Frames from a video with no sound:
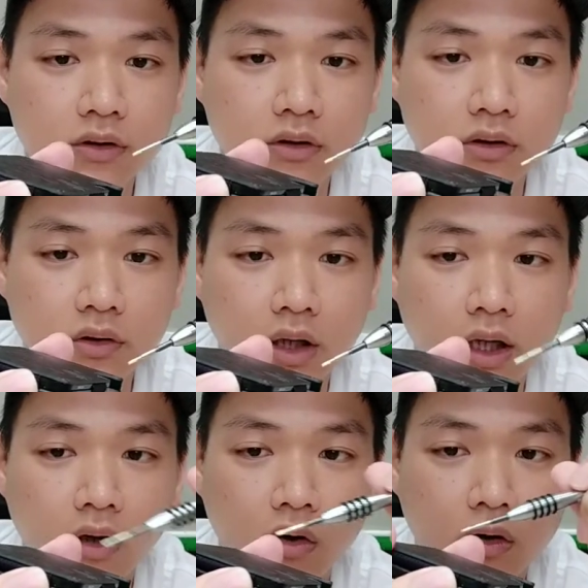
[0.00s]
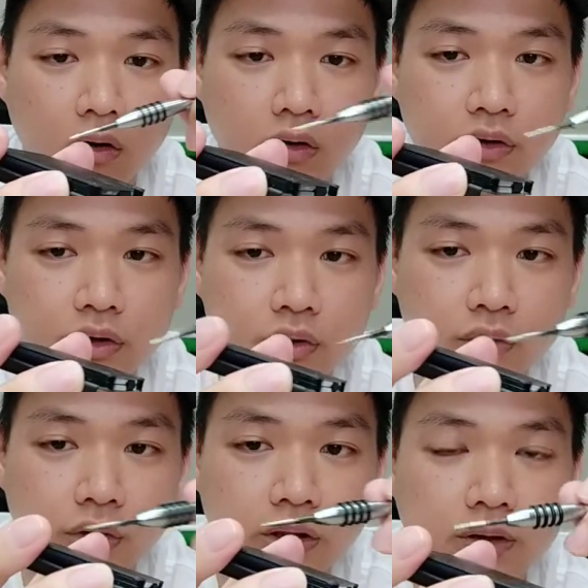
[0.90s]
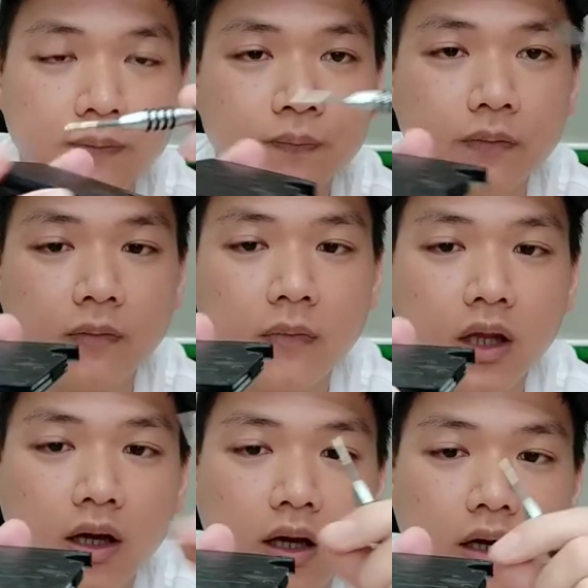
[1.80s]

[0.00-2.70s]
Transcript: You unlock all the screw here, and